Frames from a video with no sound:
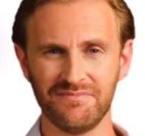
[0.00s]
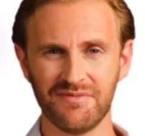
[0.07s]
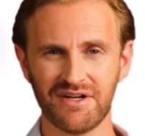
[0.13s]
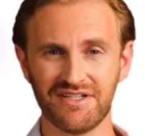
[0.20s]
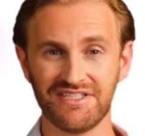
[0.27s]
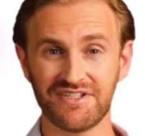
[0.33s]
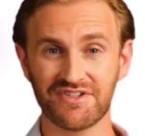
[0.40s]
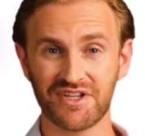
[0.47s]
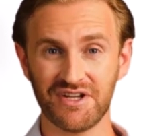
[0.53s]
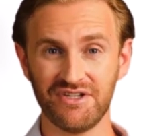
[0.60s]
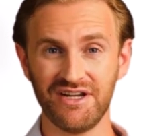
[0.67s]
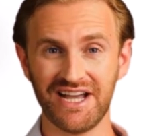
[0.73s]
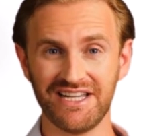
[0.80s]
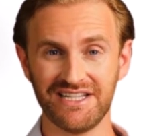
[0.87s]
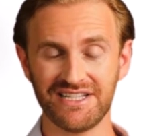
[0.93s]
Because of not
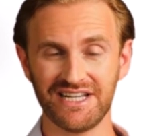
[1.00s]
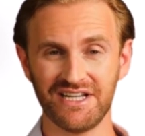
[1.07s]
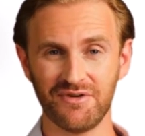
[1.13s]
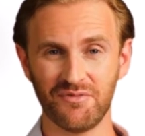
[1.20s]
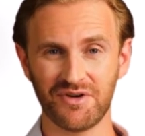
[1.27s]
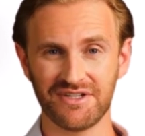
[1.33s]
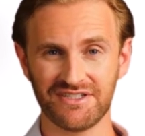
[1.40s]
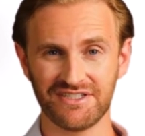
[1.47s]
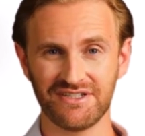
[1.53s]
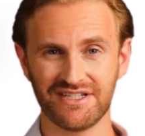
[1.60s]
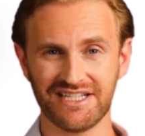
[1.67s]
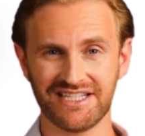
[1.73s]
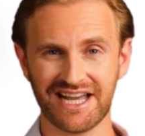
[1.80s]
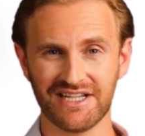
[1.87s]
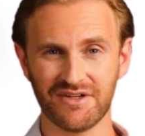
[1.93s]
tracking keywords to
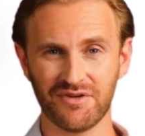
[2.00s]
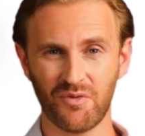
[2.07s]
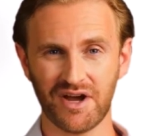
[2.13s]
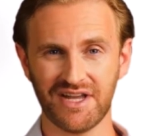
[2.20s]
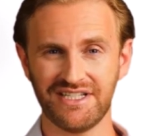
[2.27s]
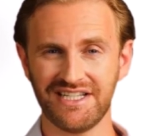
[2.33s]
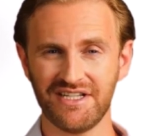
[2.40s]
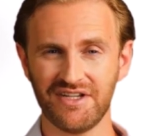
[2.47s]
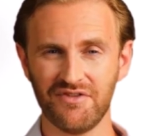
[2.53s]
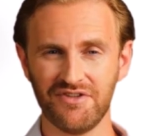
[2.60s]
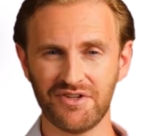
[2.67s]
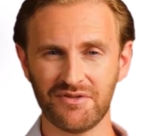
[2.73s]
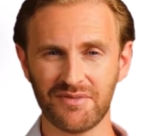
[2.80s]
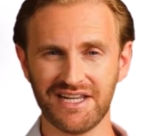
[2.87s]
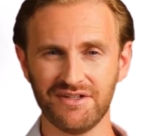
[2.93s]
detect the ones that offer
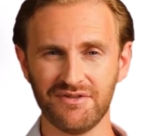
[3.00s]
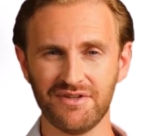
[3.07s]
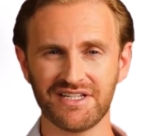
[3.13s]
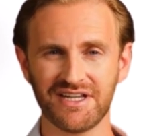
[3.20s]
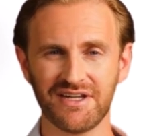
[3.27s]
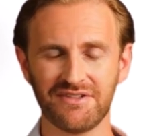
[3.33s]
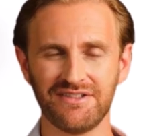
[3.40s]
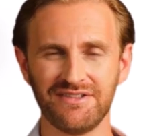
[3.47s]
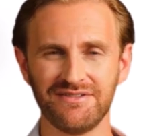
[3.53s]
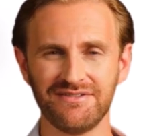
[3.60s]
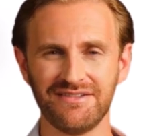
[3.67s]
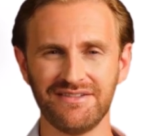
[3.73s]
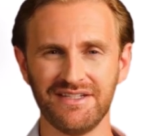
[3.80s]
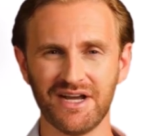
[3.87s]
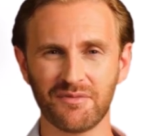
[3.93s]
the best results,
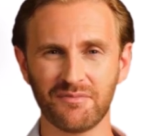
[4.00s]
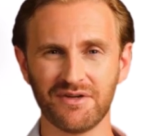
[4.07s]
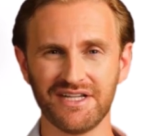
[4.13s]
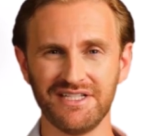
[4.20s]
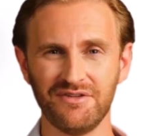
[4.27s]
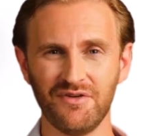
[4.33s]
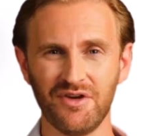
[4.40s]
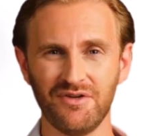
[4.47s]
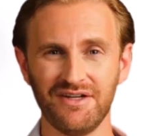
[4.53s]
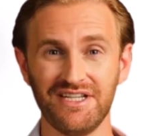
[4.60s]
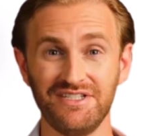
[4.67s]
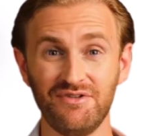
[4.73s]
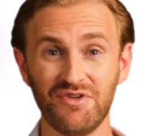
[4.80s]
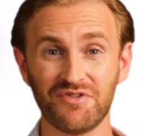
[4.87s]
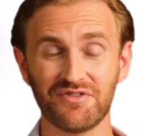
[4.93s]
companies fall
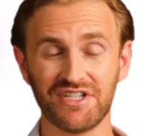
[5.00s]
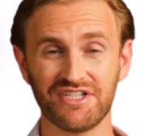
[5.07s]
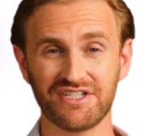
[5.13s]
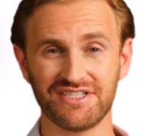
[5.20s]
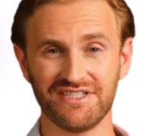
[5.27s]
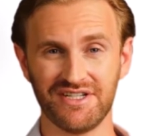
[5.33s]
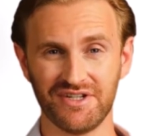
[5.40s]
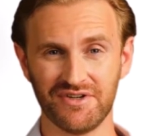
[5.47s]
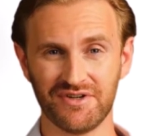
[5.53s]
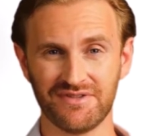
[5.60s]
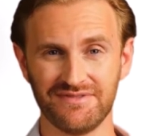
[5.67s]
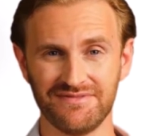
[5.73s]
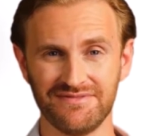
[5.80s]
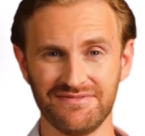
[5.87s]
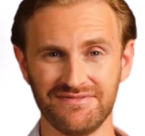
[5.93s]
into a vicious circle.
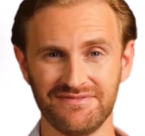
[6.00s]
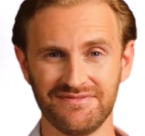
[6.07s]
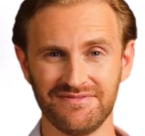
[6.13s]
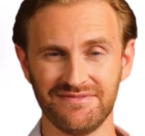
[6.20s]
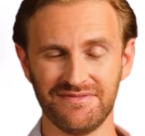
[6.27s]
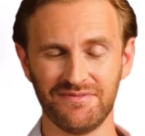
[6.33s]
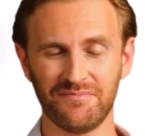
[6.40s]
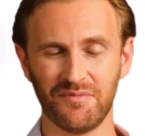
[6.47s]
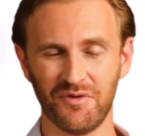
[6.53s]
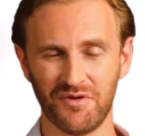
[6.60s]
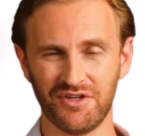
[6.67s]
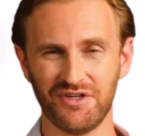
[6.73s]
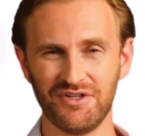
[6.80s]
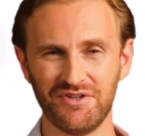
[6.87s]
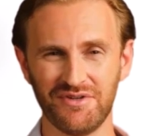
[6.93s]
Poor
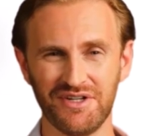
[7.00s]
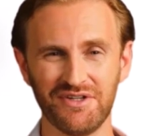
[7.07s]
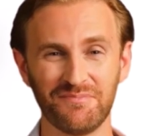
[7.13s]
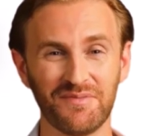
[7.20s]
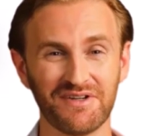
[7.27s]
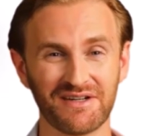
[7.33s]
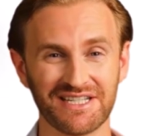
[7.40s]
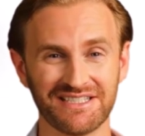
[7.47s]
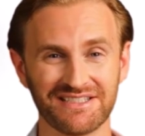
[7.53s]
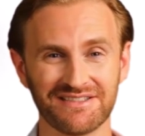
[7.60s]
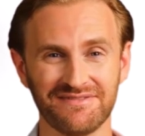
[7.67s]
user experience.